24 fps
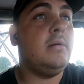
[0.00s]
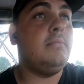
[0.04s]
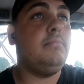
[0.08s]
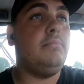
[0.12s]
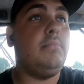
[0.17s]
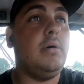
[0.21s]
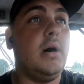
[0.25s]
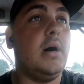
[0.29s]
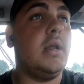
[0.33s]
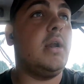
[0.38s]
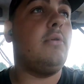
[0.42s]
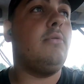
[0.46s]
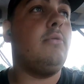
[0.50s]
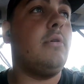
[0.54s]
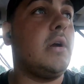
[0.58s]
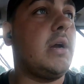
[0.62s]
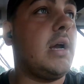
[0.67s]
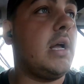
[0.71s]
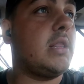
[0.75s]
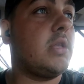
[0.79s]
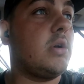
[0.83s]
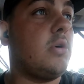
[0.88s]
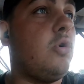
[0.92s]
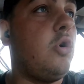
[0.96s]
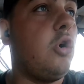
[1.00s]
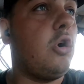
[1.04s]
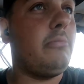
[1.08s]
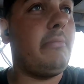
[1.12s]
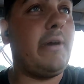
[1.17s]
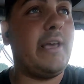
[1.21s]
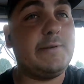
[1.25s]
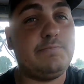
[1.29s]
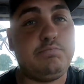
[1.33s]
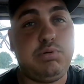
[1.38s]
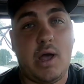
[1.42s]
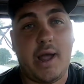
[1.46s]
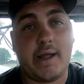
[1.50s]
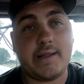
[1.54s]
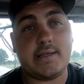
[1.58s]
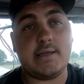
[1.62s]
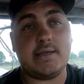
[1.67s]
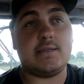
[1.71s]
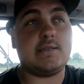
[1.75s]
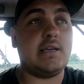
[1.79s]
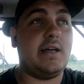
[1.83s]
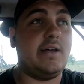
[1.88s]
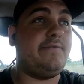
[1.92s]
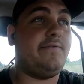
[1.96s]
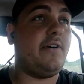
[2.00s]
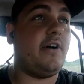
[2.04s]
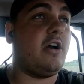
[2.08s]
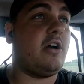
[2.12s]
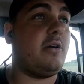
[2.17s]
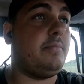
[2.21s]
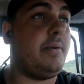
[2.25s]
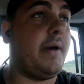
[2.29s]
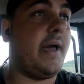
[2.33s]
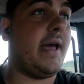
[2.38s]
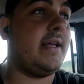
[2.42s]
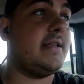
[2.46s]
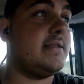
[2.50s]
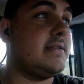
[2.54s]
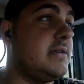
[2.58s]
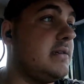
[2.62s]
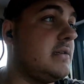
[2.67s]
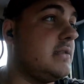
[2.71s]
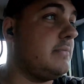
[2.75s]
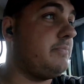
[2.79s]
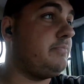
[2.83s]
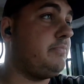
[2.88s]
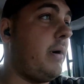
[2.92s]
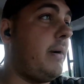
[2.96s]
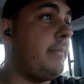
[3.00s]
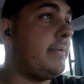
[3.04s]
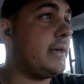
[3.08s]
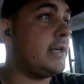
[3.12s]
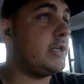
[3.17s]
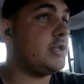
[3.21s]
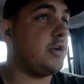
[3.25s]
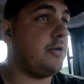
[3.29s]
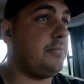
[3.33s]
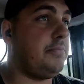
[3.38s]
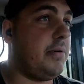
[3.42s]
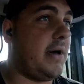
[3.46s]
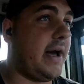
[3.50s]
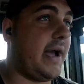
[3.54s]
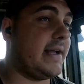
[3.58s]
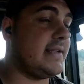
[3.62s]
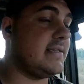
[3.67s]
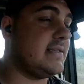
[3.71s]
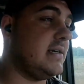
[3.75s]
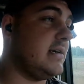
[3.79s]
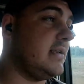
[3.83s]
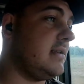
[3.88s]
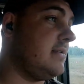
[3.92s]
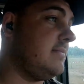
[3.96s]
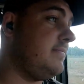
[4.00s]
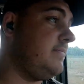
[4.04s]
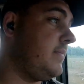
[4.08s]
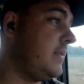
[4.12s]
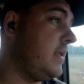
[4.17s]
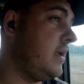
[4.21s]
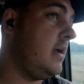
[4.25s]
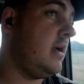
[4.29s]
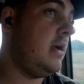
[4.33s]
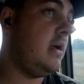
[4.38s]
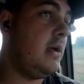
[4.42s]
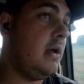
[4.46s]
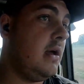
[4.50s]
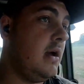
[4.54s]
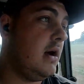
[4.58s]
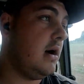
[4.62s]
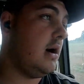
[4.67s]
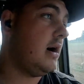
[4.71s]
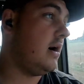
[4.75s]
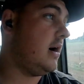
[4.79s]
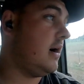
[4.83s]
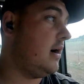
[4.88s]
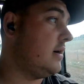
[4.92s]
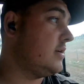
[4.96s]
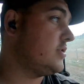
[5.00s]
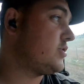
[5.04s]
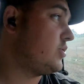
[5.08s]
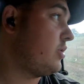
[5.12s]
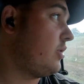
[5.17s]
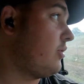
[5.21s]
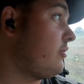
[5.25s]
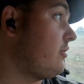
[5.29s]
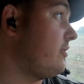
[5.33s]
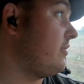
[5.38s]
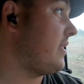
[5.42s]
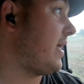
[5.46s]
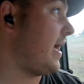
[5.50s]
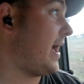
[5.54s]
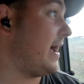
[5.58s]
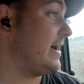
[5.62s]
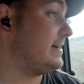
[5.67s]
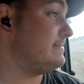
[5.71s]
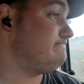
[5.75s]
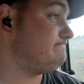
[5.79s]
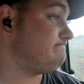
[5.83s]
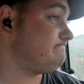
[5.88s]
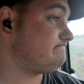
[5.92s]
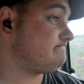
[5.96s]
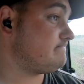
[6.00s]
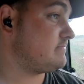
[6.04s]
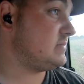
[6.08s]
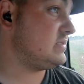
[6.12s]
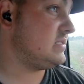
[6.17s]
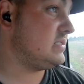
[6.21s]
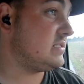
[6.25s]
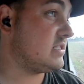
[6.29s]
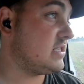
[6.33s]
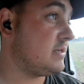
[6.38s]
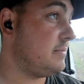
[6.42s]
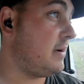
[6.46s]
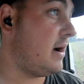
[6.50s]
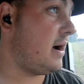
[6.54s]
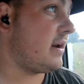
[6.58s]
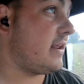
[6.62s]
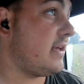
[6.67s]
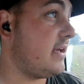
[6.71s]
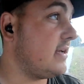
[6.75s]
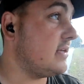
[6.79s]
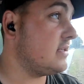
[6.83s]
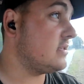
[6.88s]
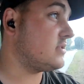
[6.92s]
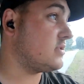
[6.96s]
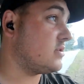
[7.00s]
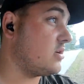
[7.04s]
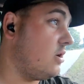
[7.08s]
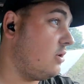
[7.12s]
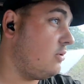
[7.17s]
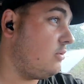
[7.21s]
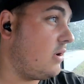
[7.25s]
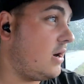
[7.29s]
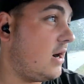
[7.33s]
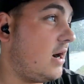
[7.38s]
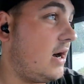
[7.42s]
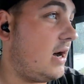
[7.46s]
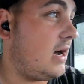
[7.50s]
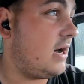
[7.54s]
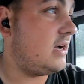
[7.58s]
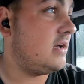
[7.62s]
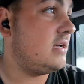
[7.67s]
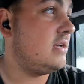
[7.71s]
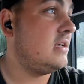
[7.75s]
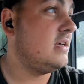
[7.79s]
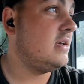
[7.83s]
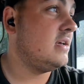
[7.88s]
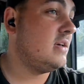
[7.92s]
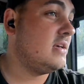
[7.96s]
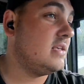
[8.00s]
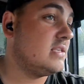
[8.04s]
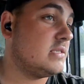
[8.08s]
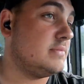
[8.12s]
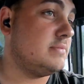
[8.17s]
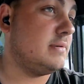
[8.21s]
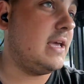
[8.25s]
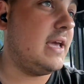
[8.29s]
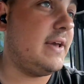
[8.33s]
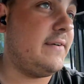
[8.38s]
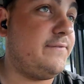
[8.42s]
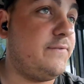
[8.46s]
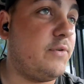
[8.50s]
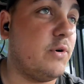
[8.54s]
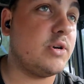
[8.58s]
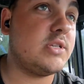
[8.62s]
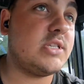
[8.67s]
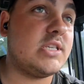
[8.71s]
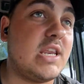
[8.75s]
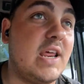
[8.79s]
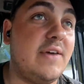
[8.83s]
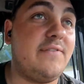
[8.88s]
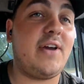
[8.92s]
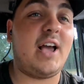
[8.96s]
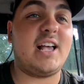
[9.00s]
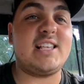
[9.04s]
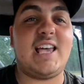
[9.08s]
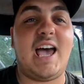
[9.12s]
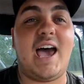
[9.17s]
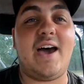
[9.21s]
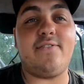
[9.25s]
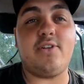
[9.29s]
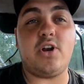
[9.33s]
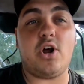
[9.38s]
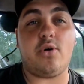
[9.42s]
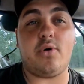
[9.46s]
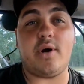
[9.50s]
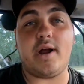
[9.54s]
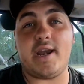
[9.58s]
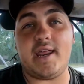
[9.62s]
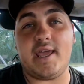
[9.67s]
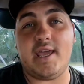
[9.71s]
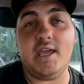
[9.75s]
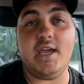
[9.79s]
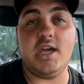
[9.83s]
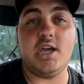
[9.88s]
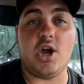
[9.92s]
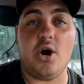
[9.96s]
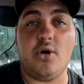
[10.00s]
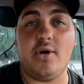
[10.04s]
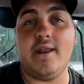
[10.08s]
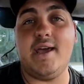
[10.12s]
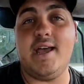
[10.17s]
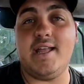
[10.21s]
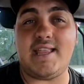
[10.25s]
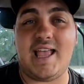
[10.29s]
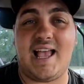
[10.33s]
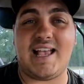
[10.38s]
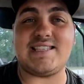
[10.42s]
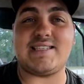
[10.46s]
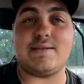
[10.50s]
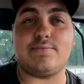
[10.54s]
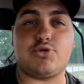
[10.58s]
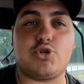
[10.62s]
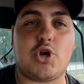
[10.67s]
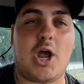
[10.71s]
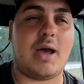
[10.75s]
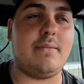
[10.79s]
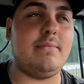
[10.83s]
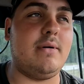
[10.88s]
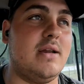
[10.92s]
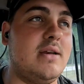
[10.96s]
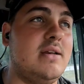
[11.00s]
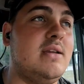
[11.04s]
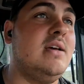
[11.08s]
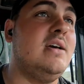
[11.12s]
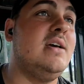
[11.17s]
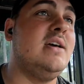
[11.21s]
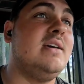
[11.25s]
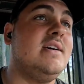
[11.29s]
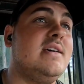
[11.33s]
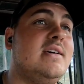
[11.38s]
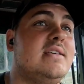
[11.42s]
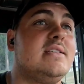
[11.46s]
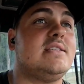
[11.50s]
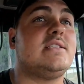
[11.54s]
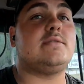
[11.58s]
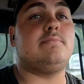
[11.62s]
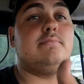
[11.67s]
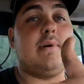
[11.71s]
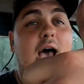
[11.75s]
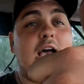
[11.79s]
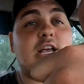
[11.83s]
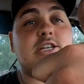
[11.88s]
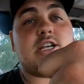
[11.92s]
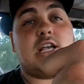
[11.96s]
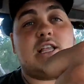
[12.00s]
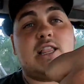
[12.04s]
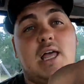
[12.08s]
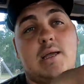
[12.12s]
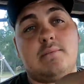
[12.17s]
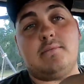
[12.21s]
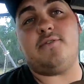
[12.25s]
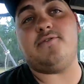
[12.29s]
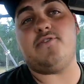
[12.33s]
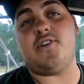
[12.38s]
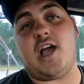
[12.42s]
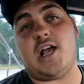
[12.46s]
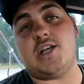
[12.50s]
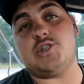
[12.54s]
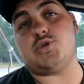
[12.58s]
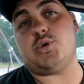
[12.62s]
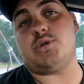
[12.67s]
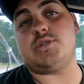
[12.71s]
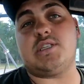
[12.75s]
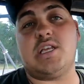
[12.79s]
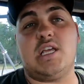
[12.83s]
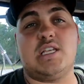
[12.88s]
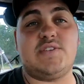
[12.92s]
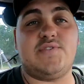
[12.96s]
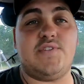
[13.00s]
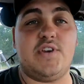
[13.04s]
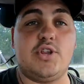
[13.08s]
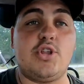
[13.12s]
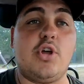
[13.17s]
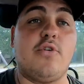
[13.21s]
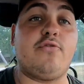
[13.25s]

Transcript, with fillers: But uh, we got the corn maze planted, sunflower planted, the pumpkins are planted. Uh, so other than that, that's about it. So uh, gonna be it for today. If you guys haven't already, go and hit that subscribe button. Smash that like button if you guys enjoyed today's video.